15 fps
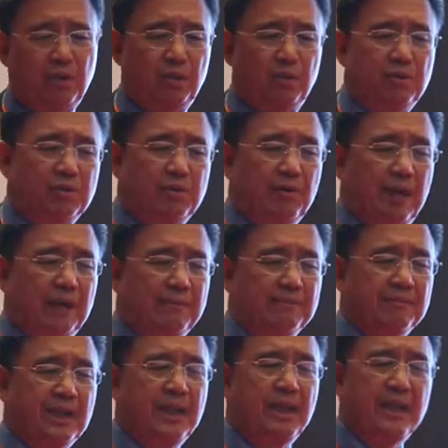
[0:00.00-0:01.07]

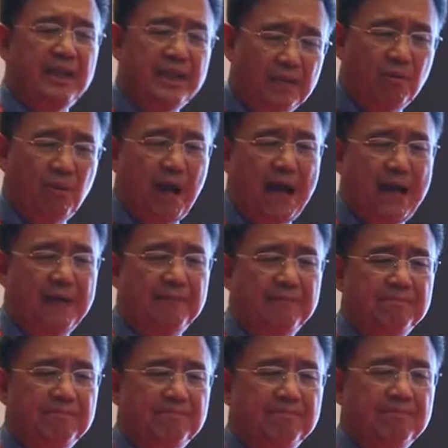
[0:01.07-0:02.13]
libraries, or the
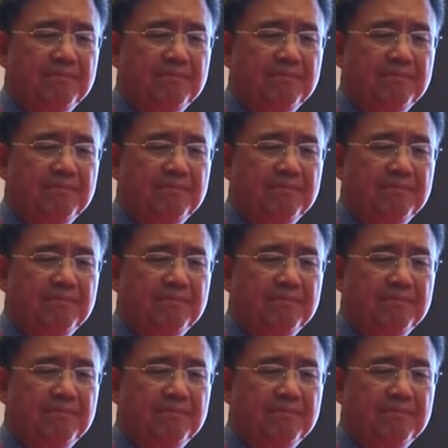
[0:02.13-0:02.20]
gardens?